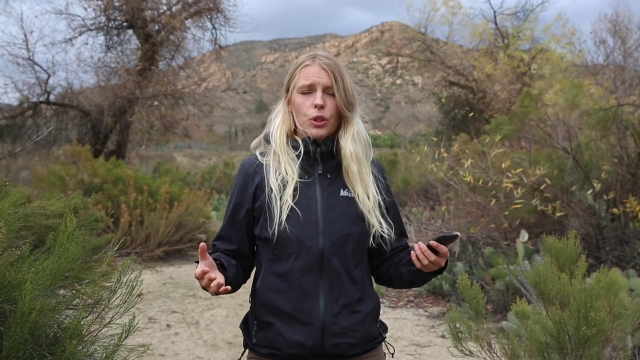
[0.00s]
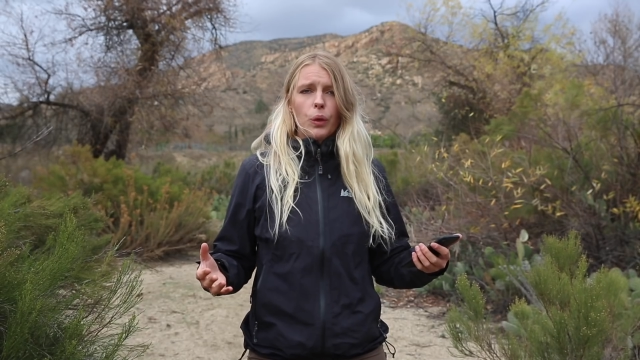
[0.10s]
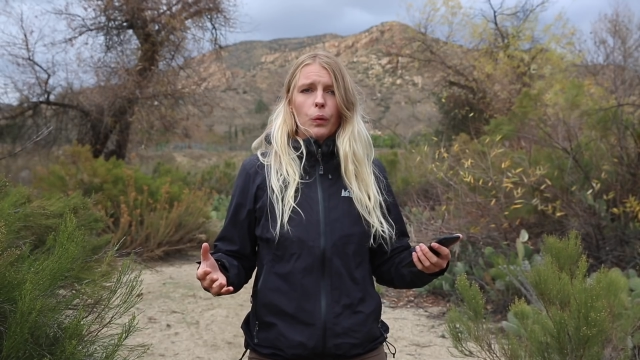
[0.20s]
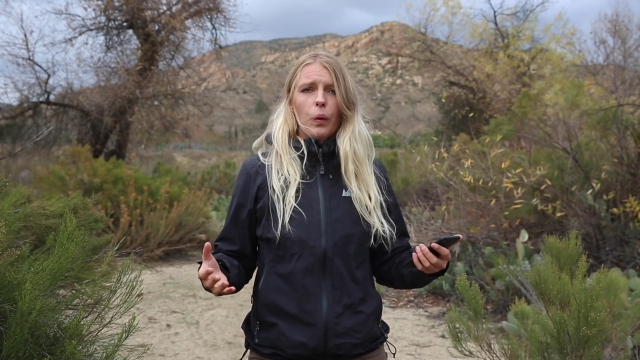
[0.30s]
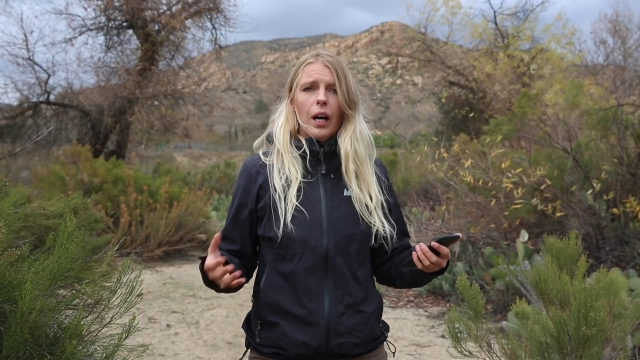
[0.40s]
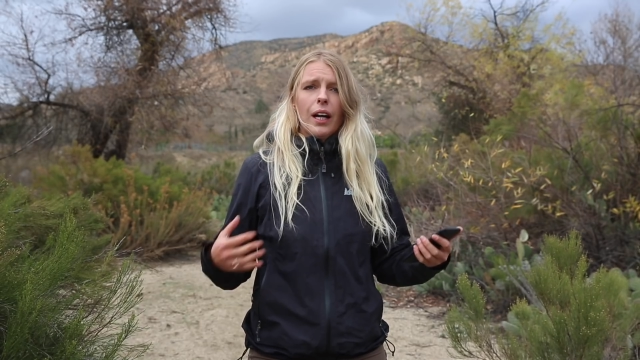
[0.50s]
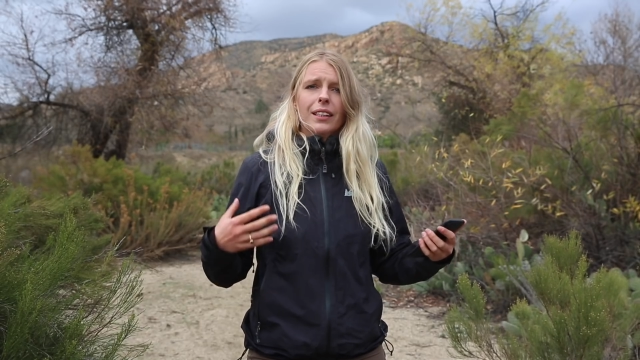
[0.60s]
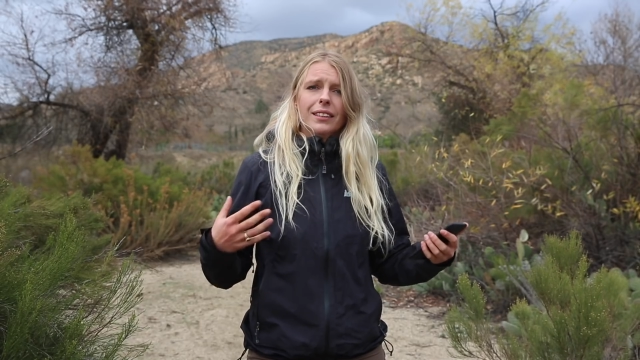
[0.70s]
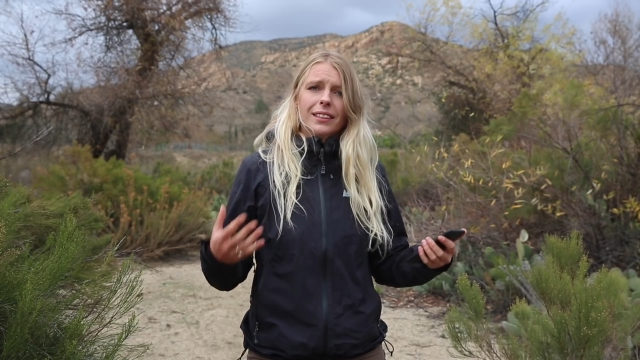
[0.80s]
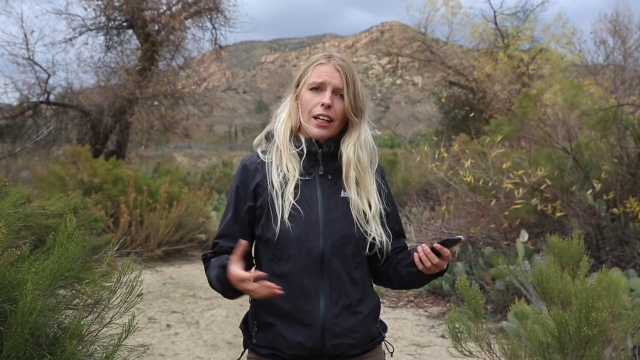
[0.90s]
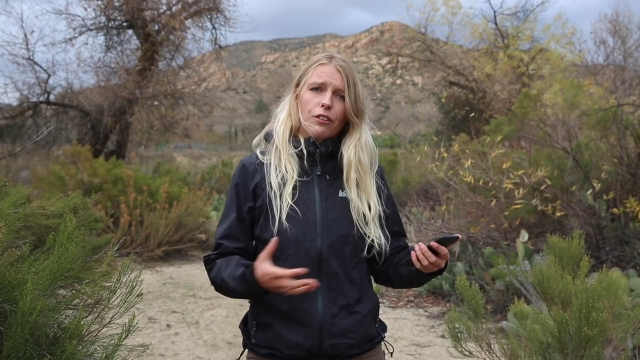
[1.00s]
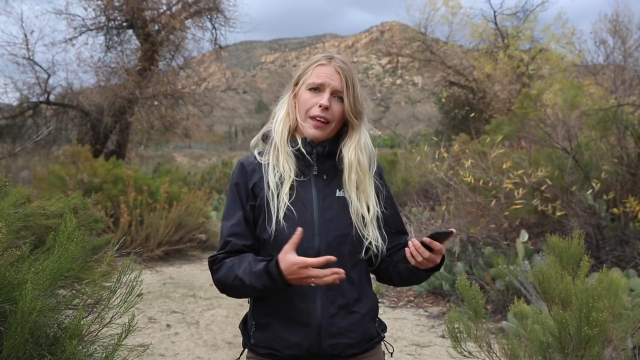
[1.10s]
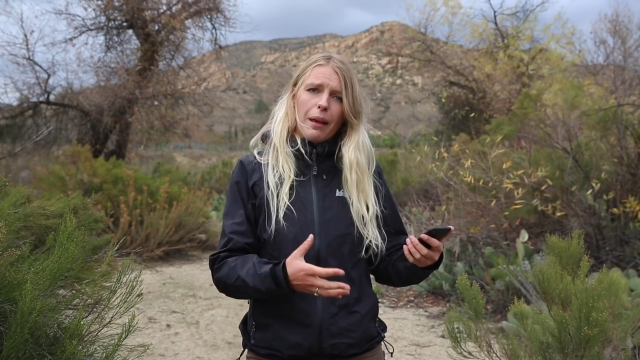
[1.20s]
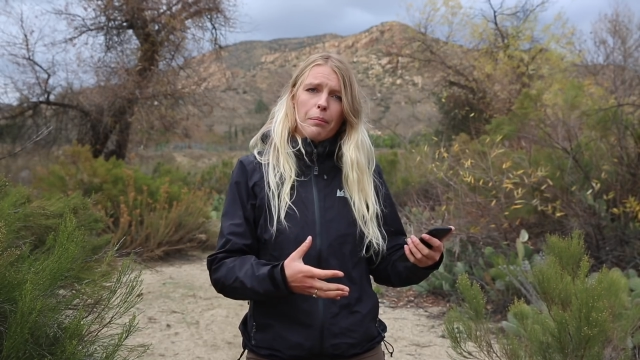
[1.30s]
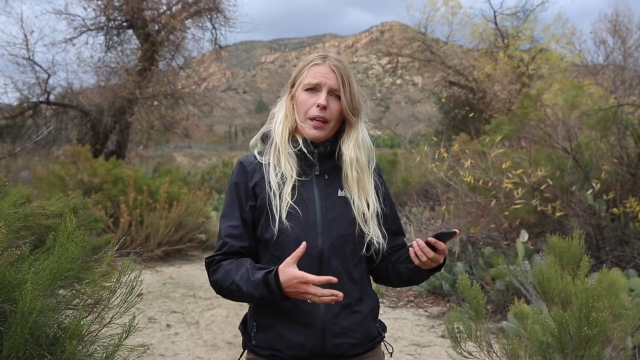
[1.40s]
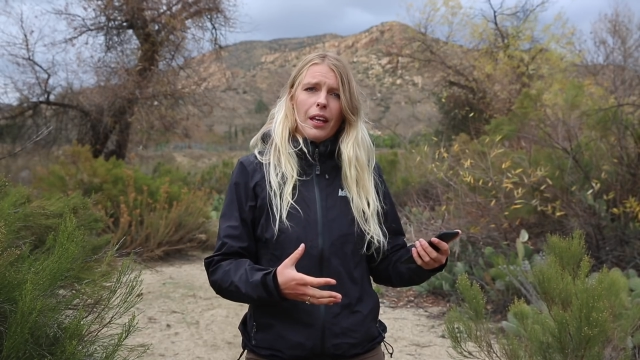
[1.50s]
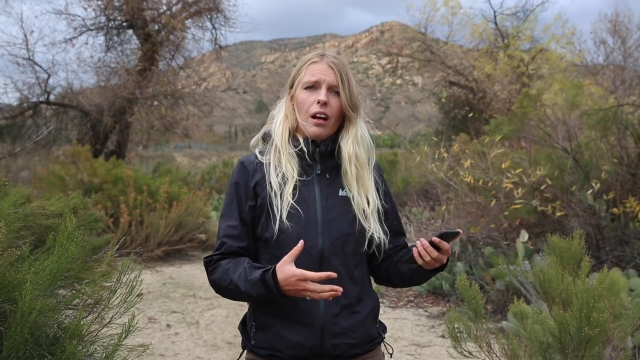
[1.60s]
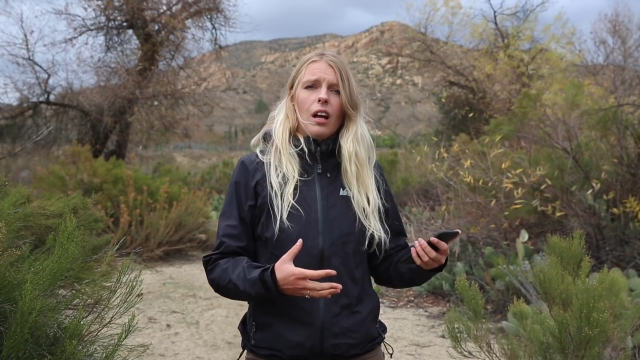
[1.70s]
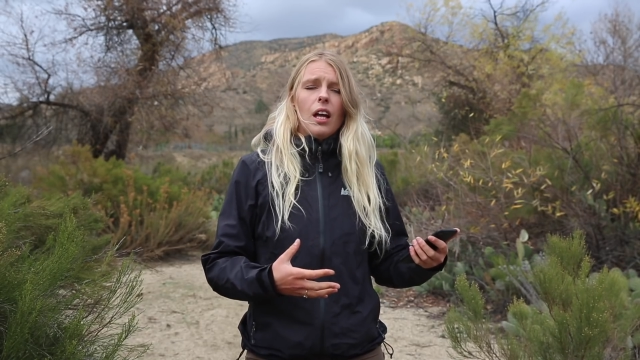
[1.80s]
to stealth camping